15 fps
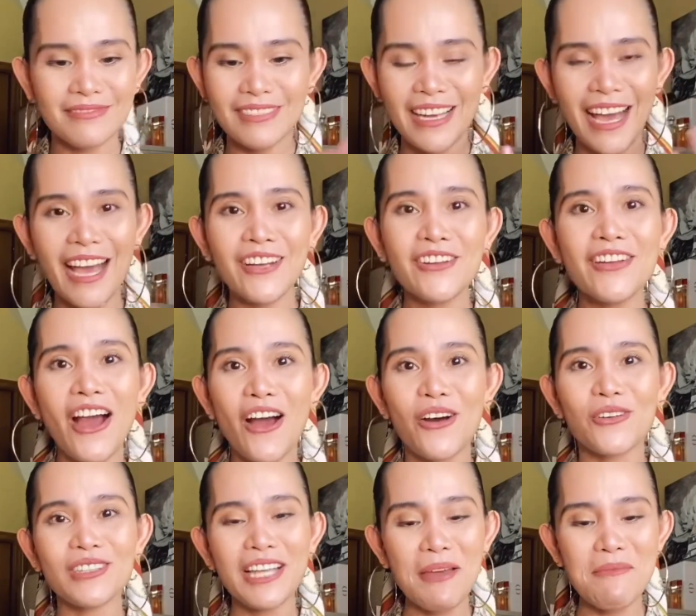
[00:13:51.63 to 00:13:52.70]
I don't
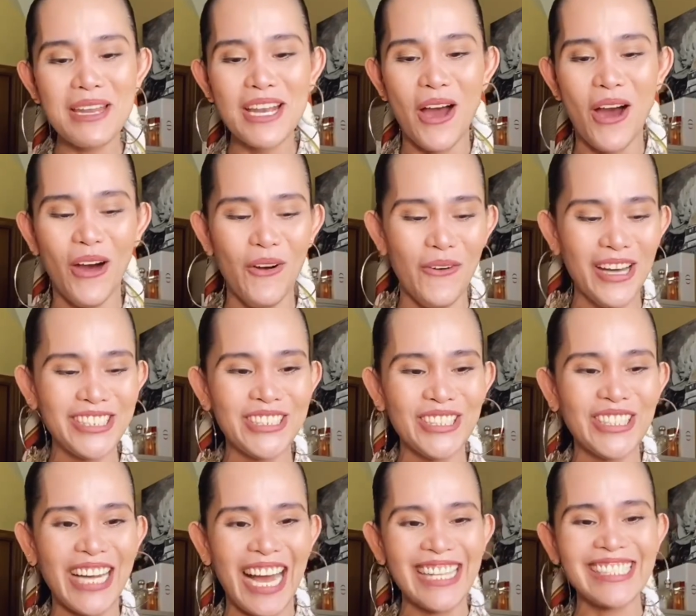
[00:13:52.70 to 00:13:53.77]
know. Let me know what
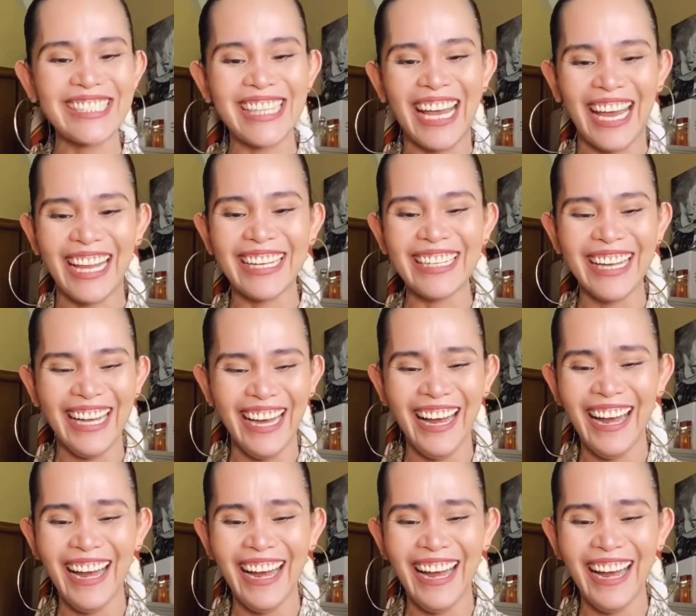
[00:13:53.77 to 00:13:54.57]
you guys think.